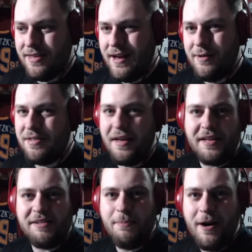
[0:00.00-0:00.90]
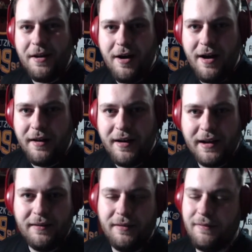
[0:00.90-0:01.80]
I was like spot on, like
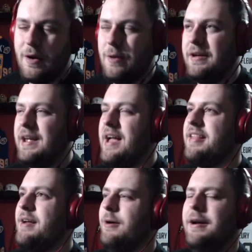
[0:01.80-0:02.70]
totally guessed that one.